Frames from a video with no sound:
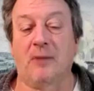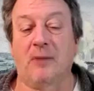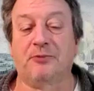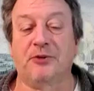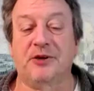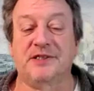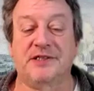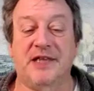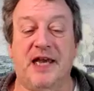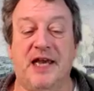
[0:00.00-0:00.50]
are
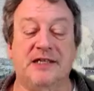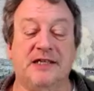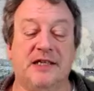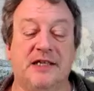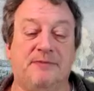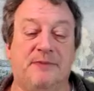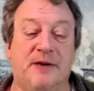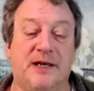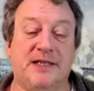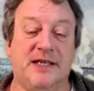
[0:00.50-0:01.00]

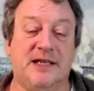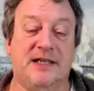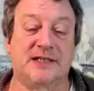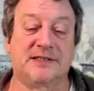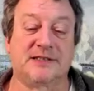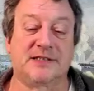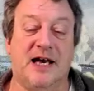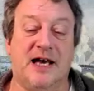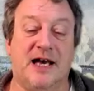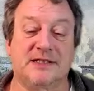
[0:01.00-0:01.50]
presented by de
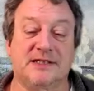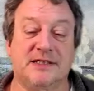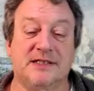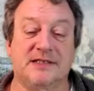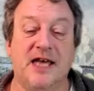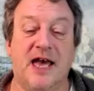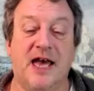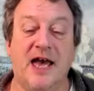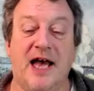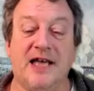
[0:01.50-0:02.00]
las
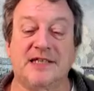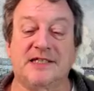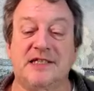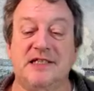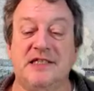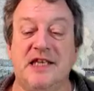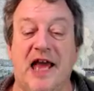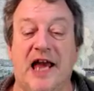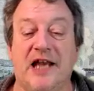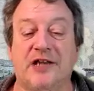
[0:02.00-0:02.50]
Casas as
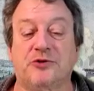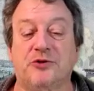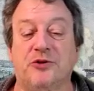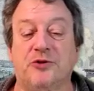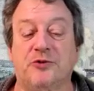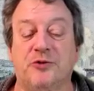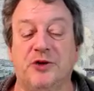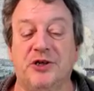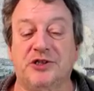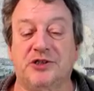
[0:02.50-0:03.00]

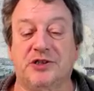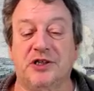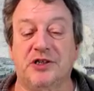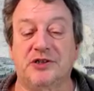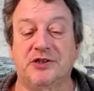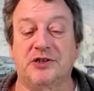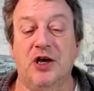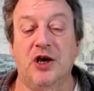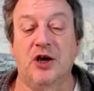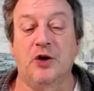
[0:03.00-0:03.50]
natural
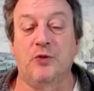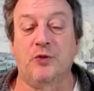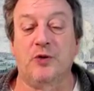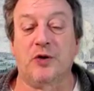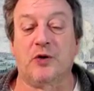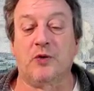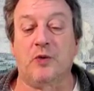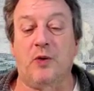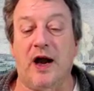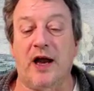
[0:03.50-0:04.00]
Christians who
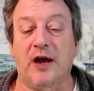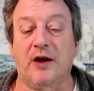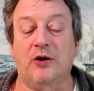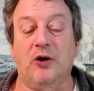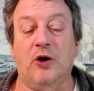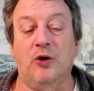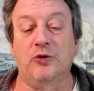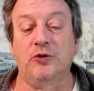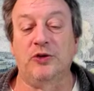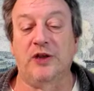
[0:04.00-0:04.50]

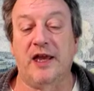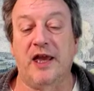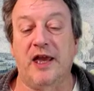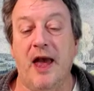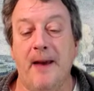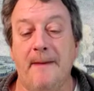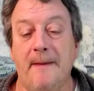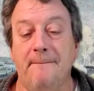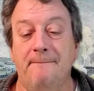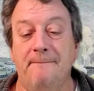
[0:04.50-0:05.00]
require
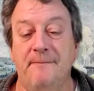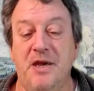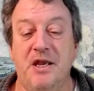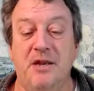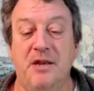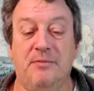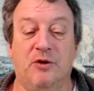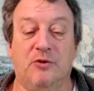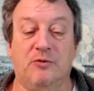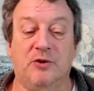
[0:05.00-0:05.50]
only
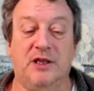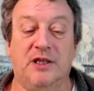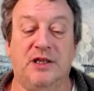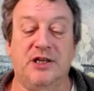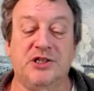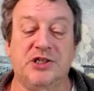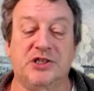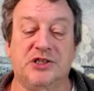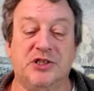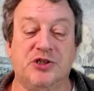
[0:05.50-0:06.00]
minimal
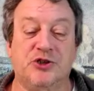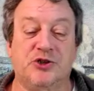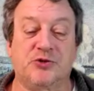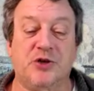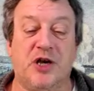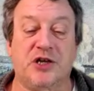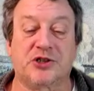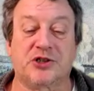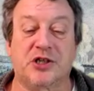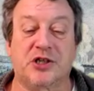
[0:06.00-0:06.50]
religious
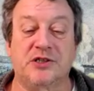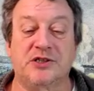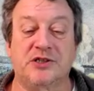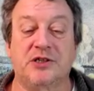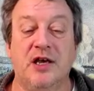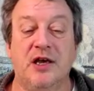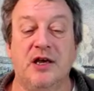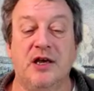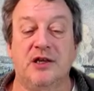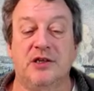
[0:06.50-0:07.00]
instruction
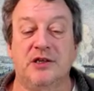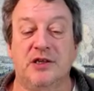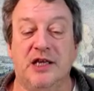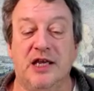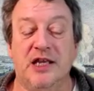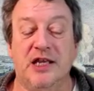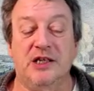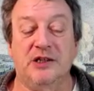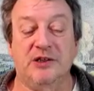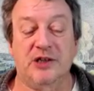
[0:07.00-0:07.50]

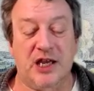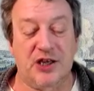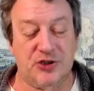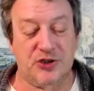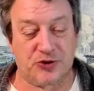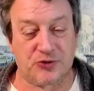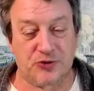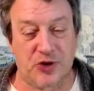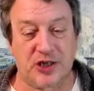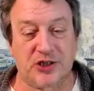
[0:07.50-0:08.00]

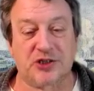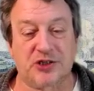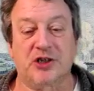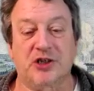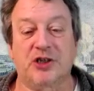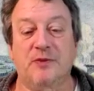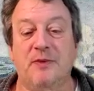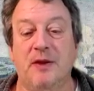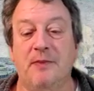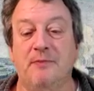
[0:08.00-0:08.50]

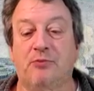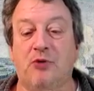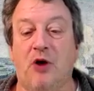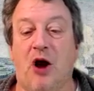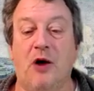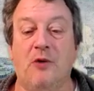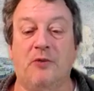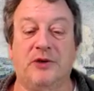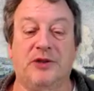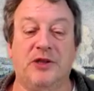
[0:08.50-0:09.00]
to be
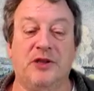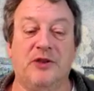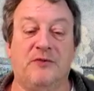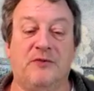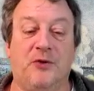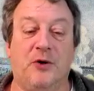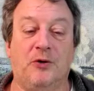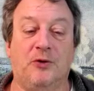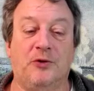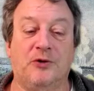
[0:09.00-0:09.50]
brought within
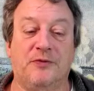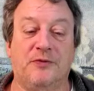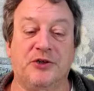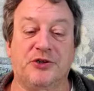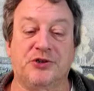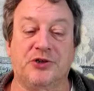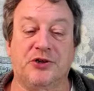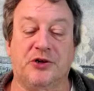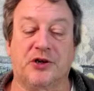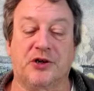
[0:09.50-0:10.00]
the fold of
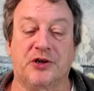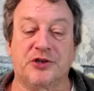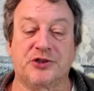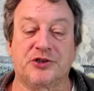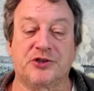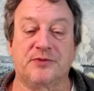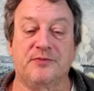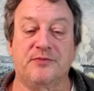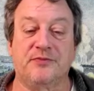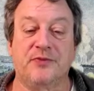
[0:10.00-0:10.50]
the
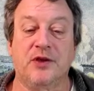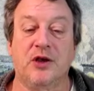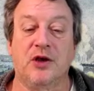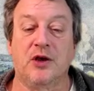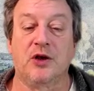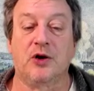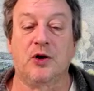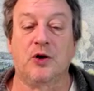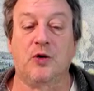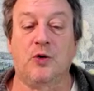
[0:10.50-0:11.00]
church.
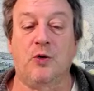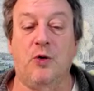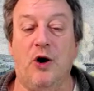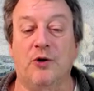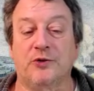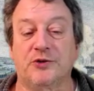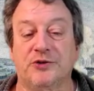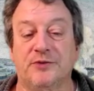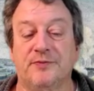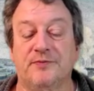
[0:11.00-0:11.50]

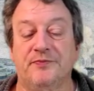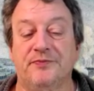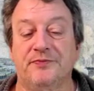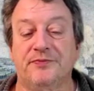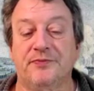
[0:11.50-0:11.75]
Quote,